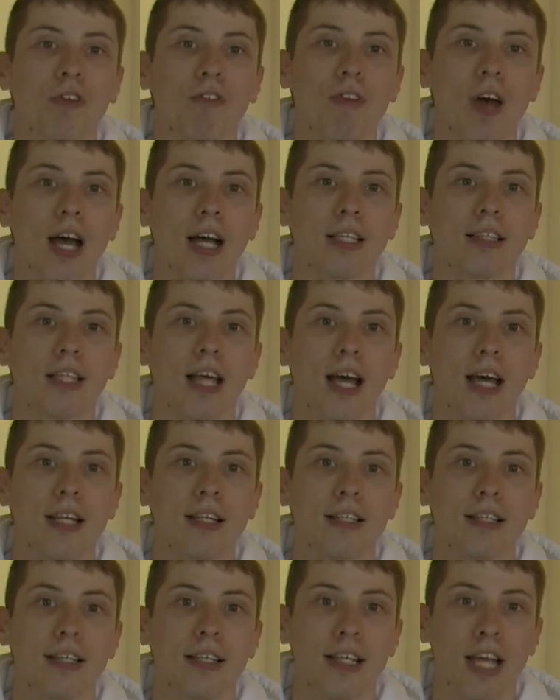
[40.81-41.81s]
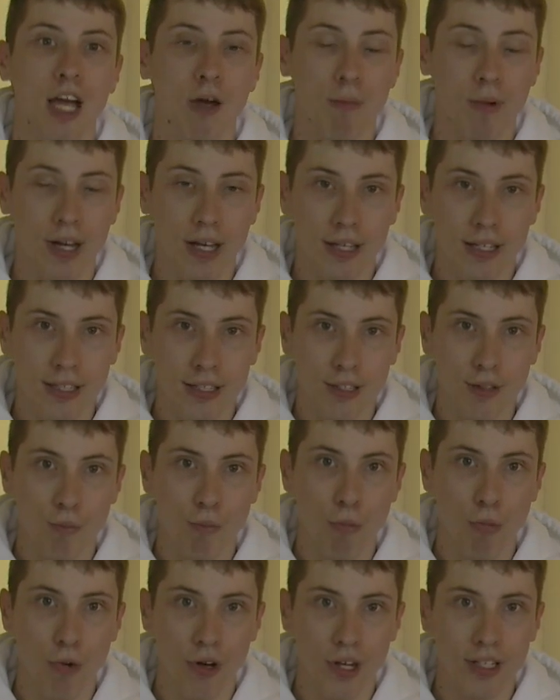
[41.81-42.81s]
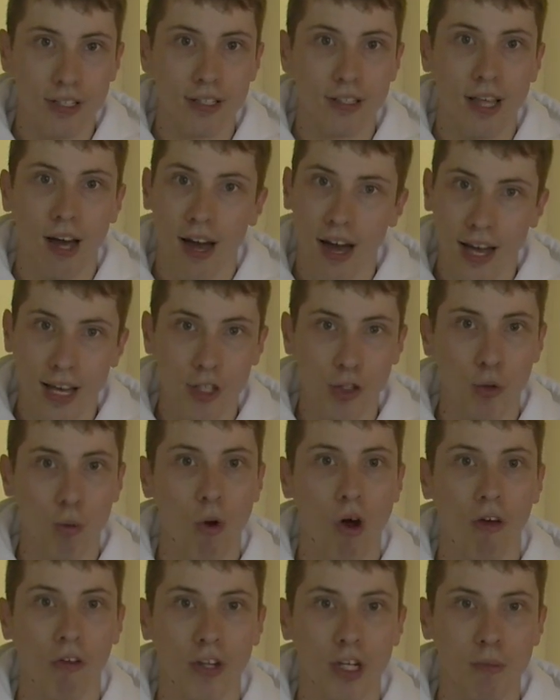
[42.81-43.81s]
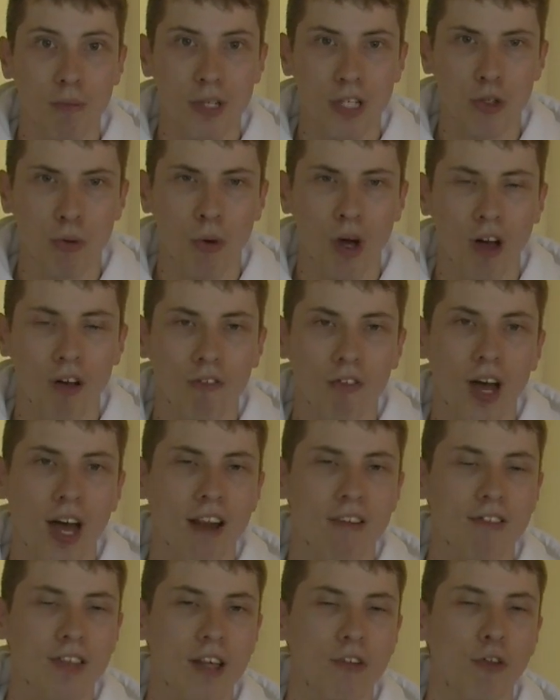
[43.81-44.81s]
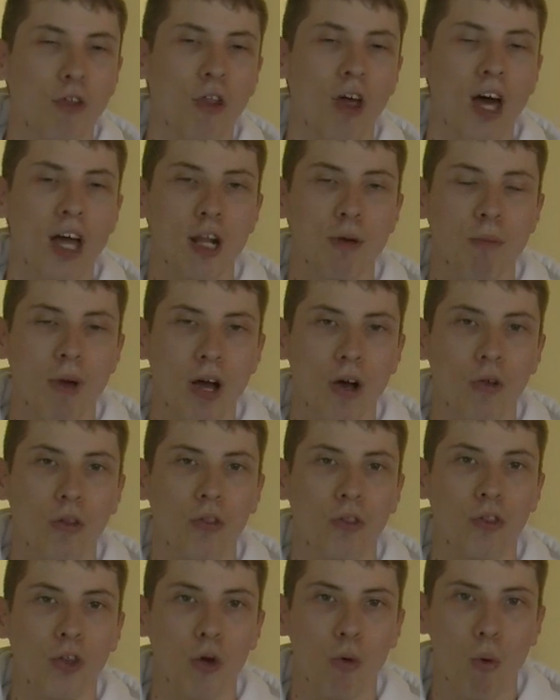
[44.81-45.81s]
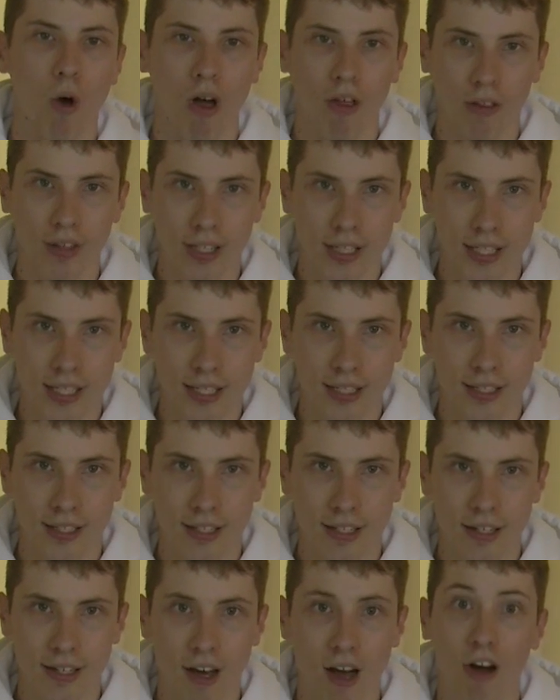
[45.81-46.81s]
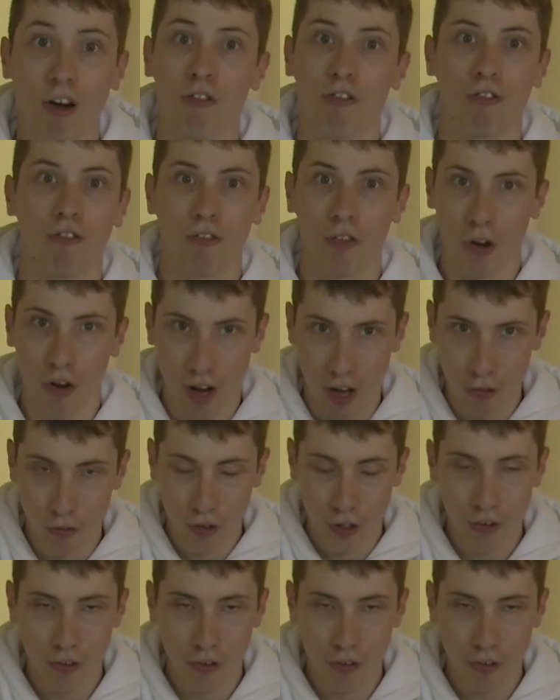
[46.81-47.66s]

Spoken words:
The fact that Gamma put the highest quality B12 kind of says a lot about the quality of their other